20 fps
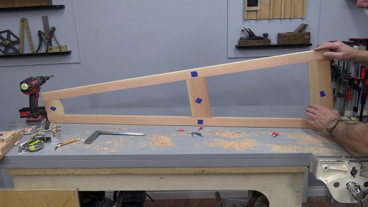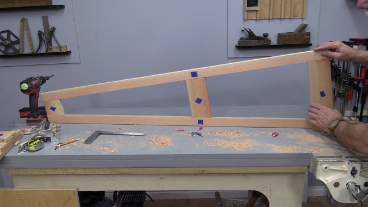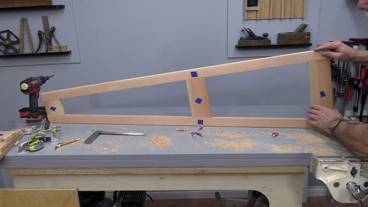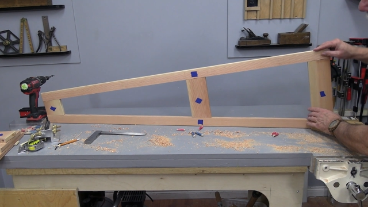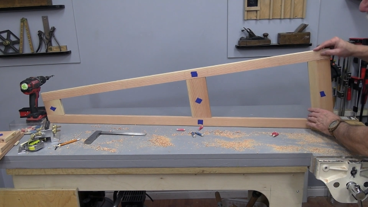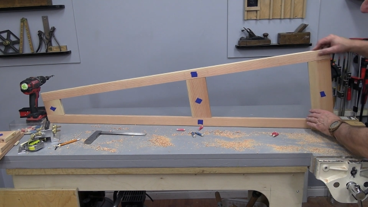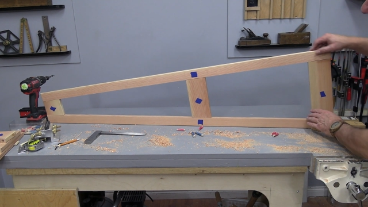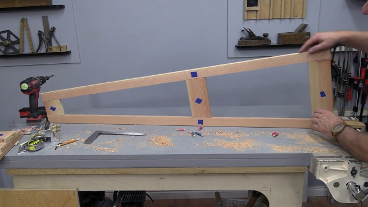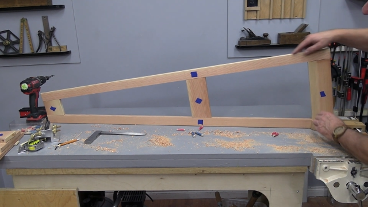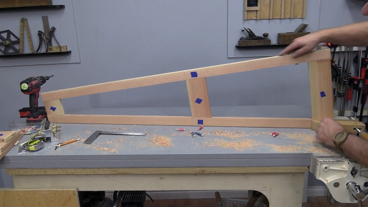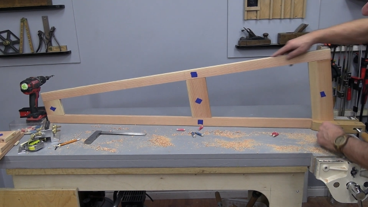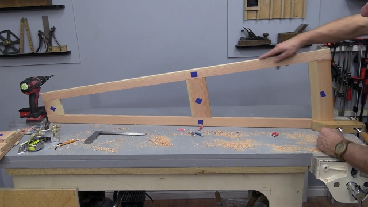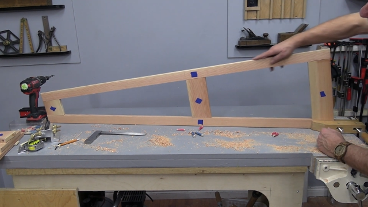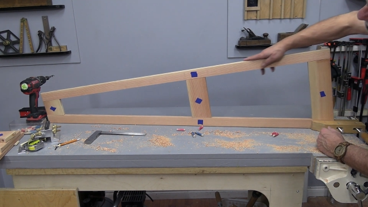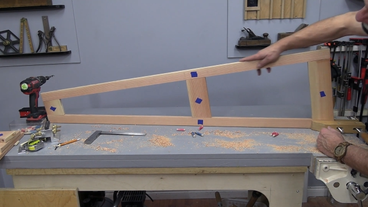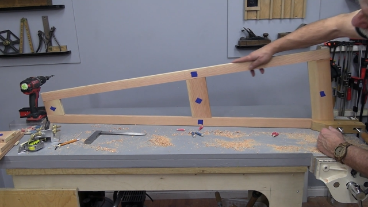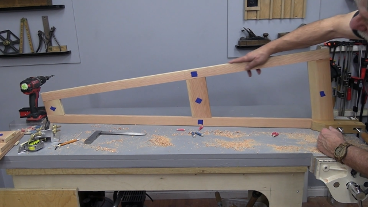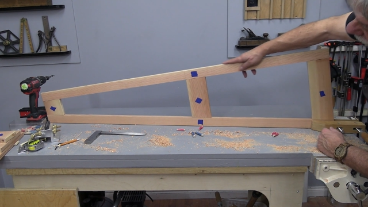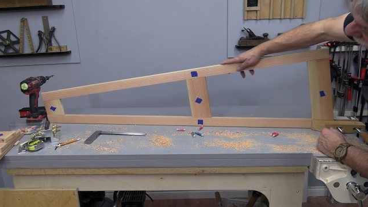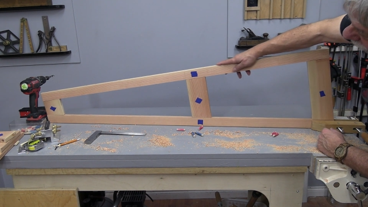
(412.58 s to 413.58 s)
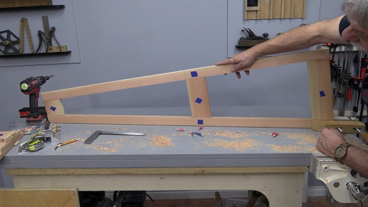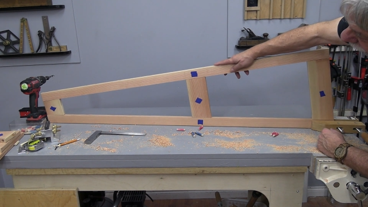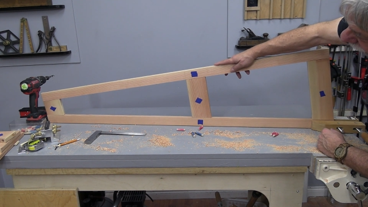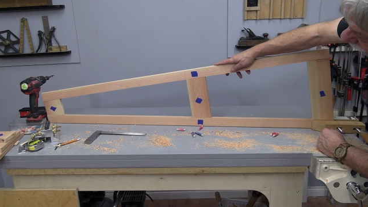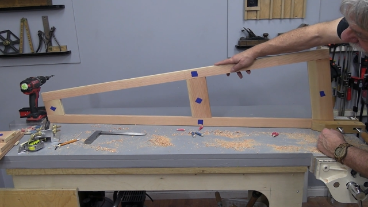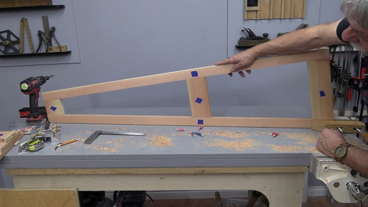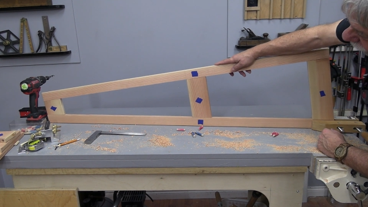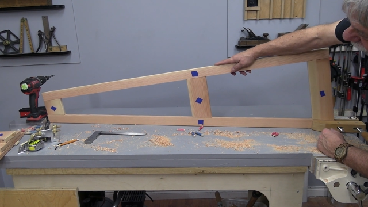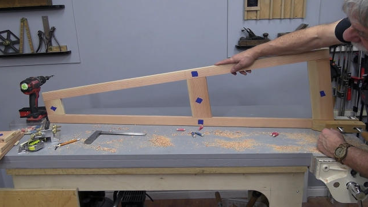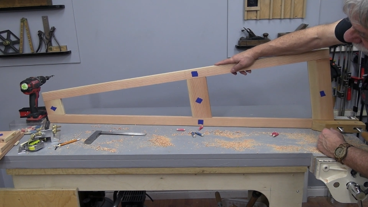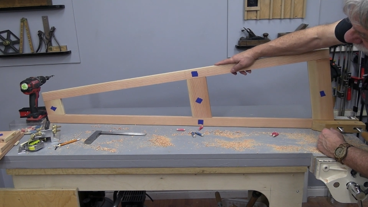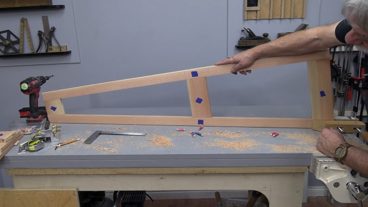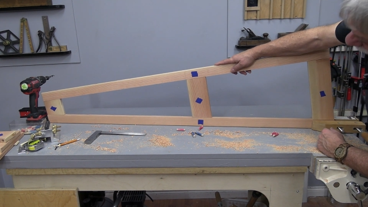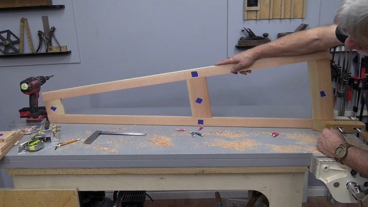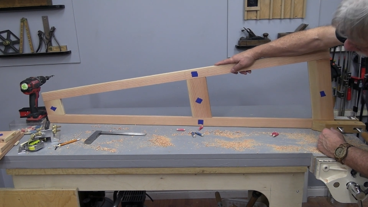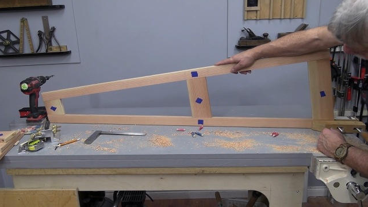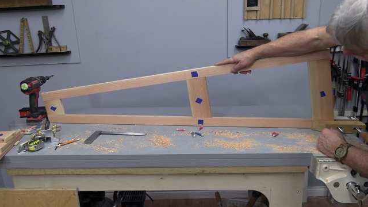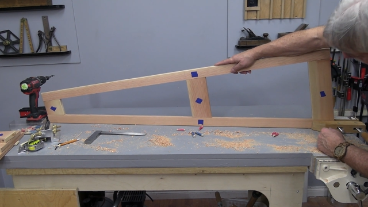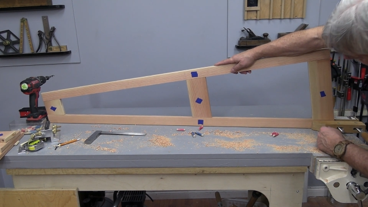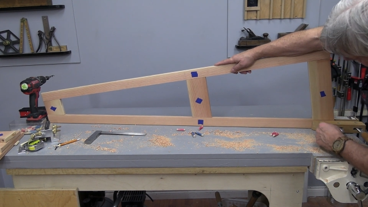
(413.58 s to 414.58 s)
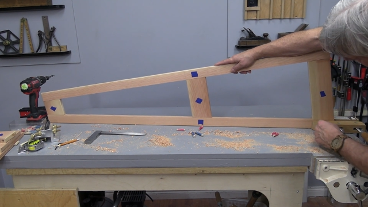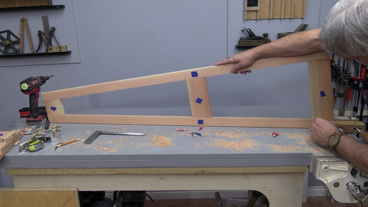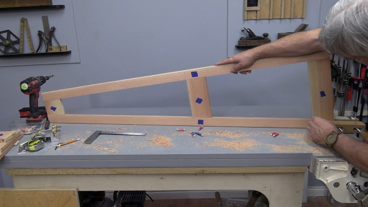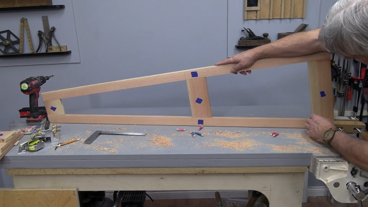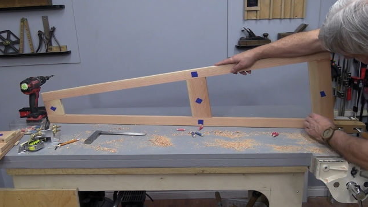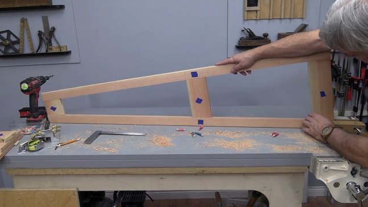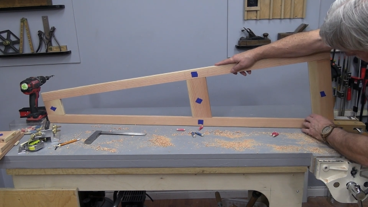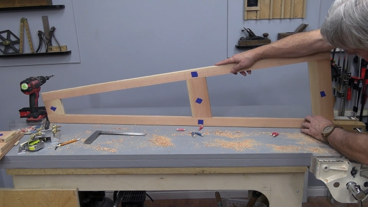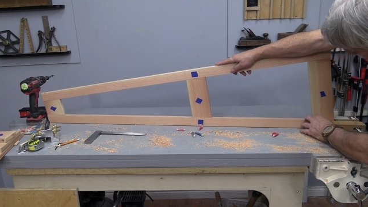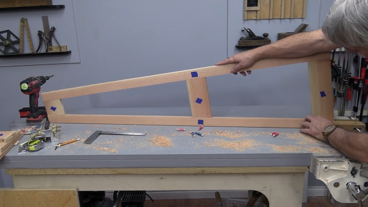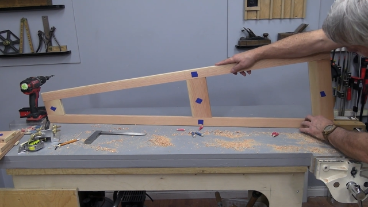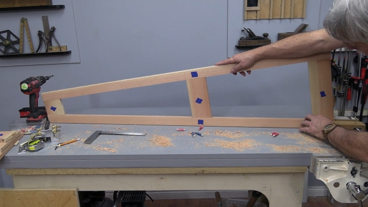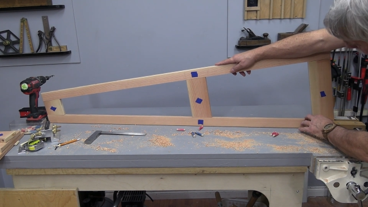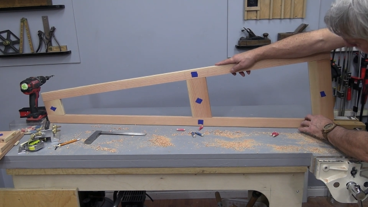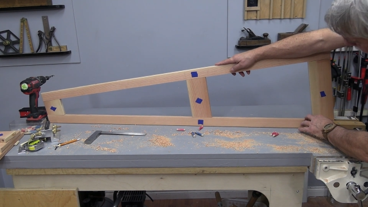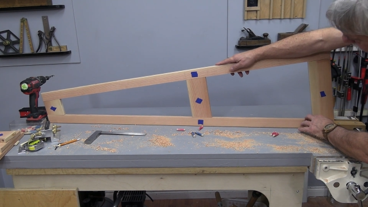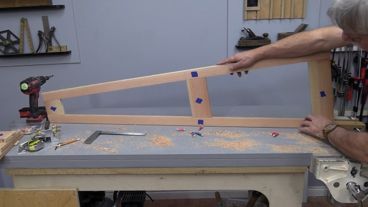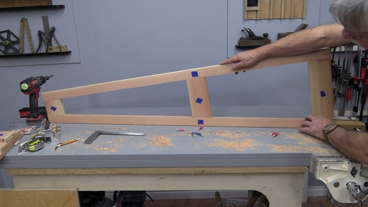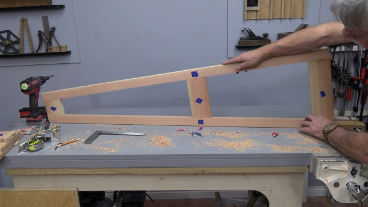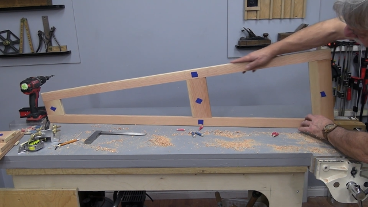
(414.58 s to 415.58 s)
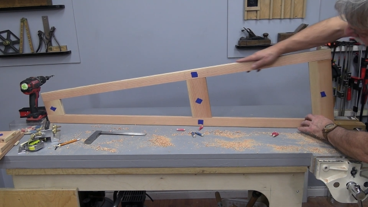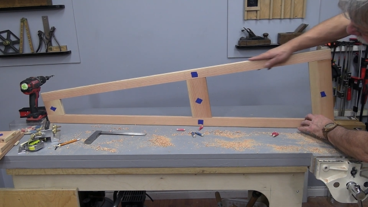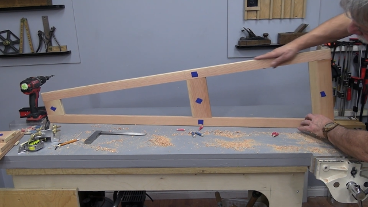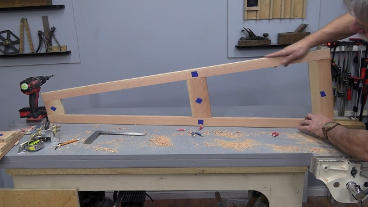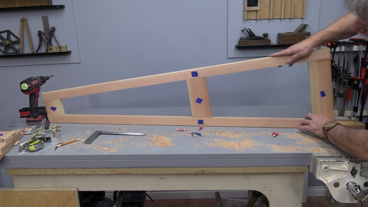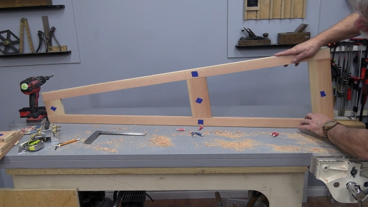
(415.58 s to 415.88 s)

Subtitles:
Nobody's mouth can be seen.